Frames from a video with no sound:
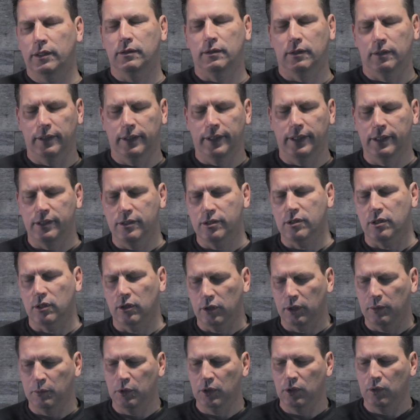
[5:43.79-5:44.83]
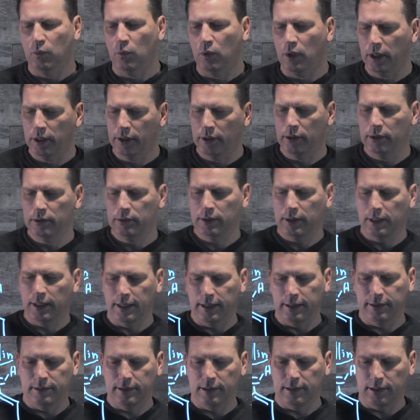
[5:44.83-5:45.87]
or it is soluble in water
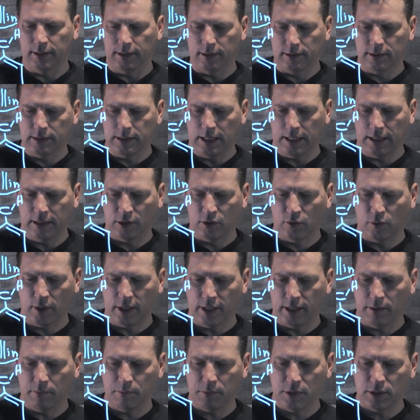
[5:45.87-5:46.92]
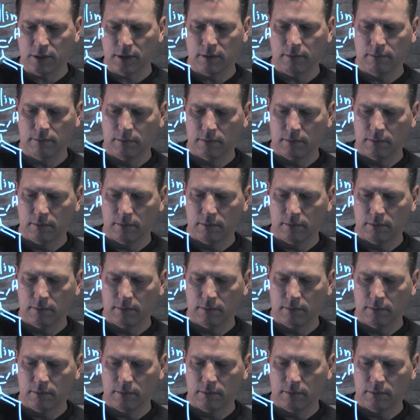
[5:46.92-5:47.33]
at uh, ten grams